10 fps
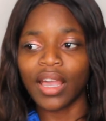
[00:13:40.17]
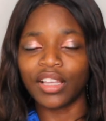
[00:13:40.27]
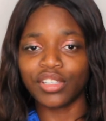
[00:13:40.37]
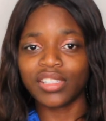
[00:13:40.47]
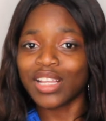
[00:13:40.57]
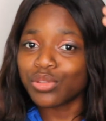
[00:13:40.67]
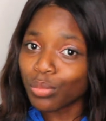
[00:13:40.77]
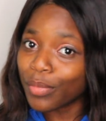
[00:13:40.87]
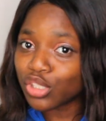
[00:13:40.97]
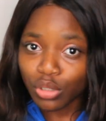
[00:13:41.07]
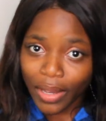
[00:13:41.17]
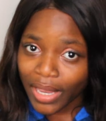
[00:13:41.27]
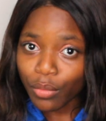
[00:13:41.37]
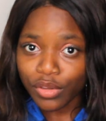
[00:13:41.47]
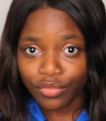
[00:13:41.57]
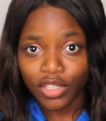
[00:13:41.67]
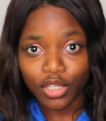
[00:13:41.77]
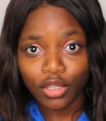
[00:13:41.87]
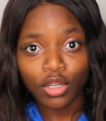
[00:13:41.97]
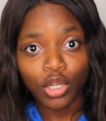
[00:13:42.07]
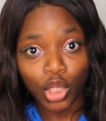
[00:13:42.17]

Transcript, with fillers: i just had to make sure my hair was really